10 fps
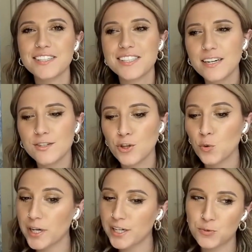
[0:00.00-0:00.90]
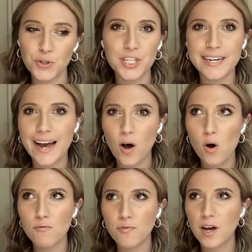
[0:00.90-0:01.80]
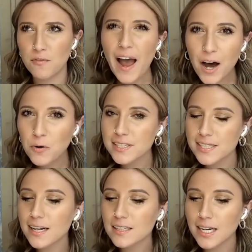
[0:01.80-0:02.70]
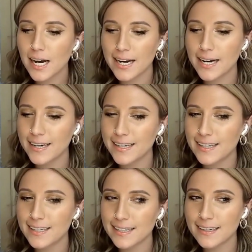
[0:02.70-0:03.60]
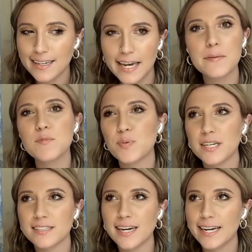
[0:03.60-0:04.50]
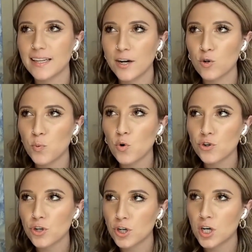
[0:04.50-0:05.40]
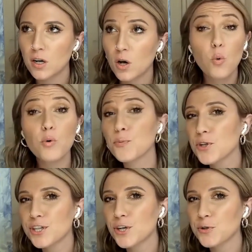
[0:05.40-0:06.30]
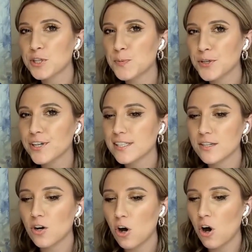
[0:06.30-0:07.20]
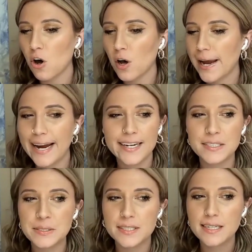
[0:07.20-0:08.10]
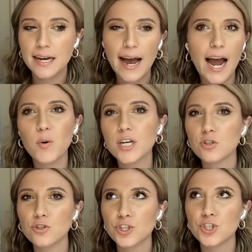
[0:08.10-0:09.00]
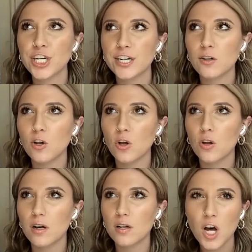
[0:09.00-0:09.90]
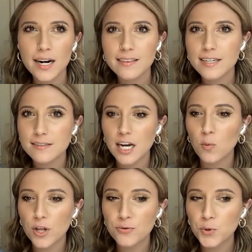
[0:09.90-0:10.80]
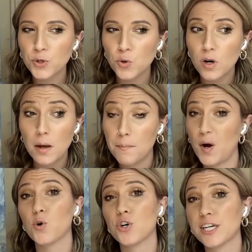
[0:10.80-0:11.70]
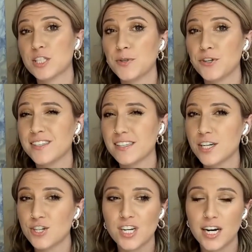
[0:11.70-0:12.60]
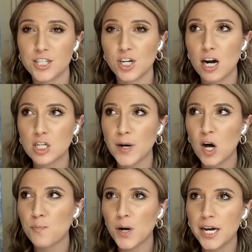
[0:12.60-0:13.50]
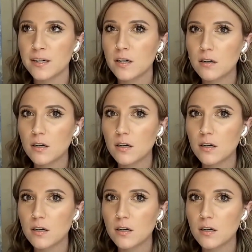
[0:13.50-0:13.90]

let's get into the weeds really now of how exactly I came to be a sideline reporter with really no experience at all, and how I learned to channel a lot of things I went through, my work experience that I just kind of talked about. But